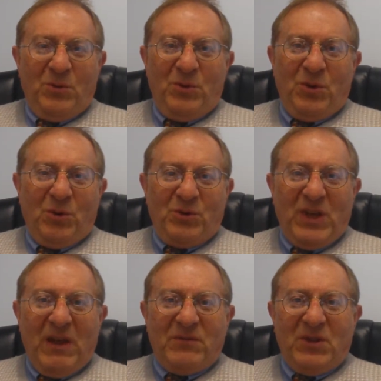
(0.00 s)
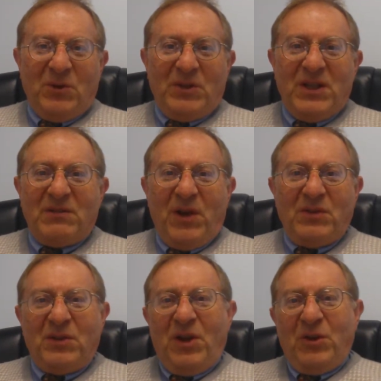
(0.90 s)
he could have told his
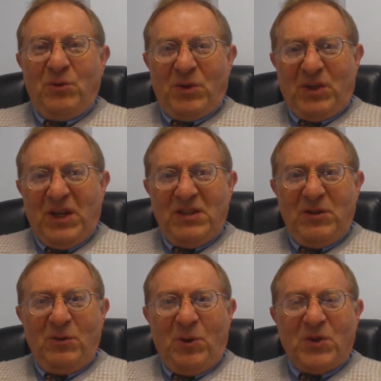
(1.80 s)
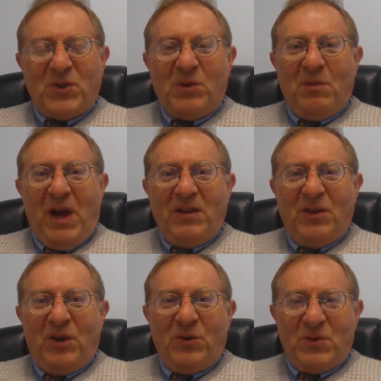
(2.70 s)
father, are you crazy? You lost your
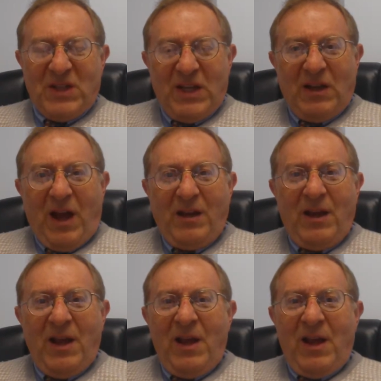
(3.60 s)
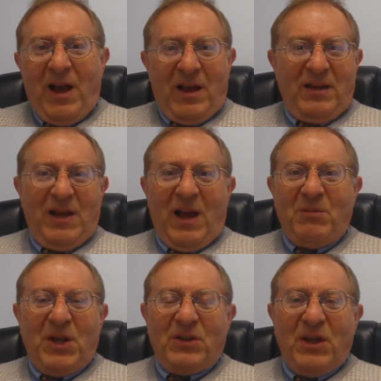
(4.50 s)
mind? Are you senile?
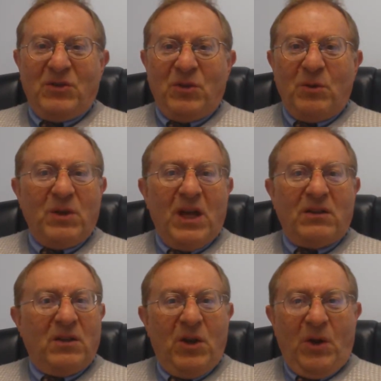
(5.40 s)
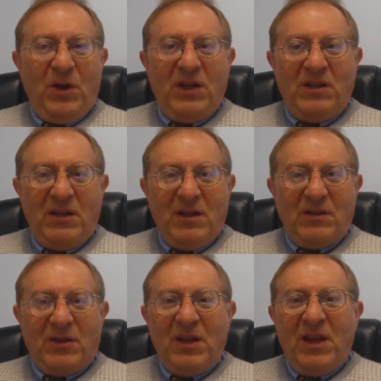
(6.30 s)
I'm not going to do that. No, he
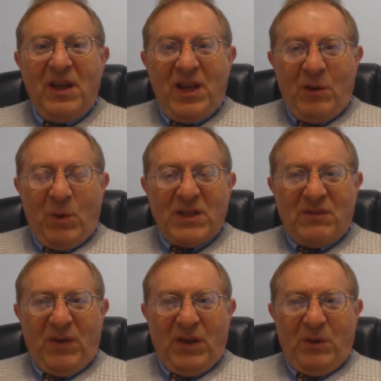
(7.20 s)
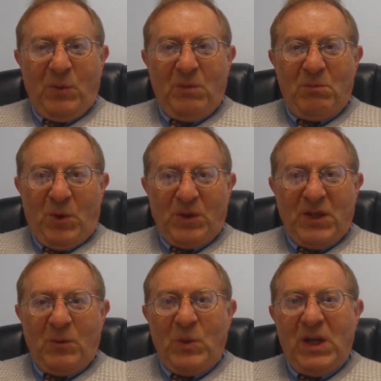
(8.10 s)
didn't. He was more
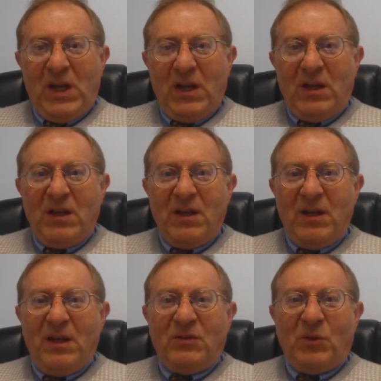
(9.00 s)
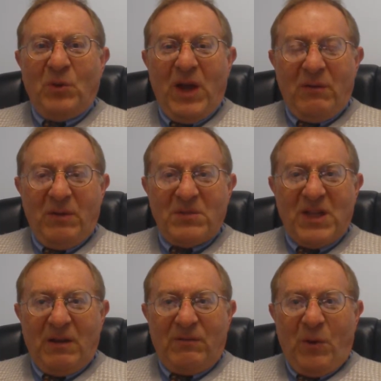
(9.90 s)
than willing to have
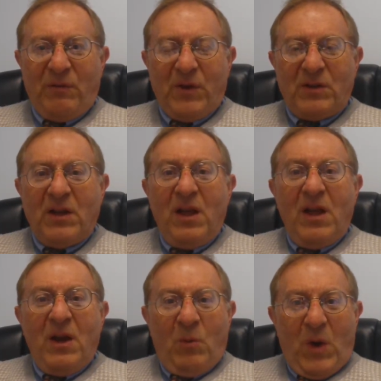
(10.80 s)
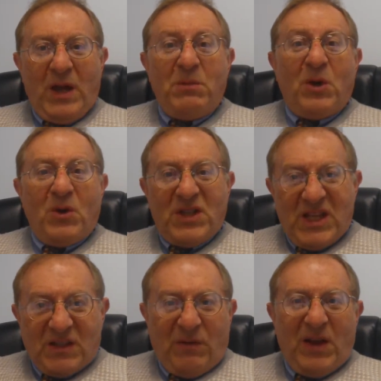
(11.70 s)
himself offered. Why? Because
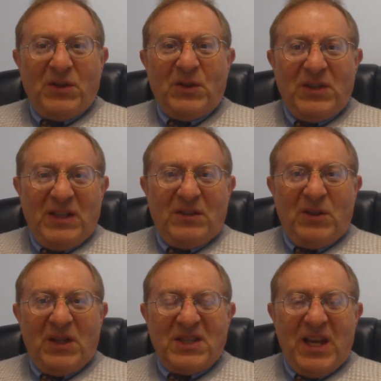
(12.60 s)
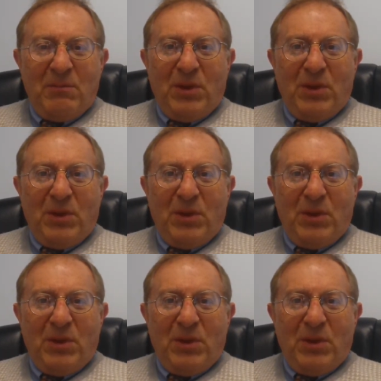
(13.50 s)
his father did the same